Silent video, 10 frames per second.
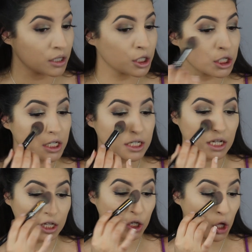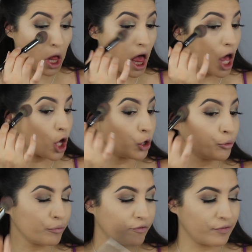Just a little
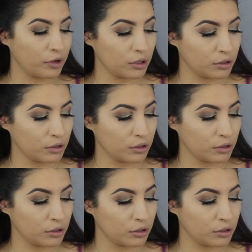oomph.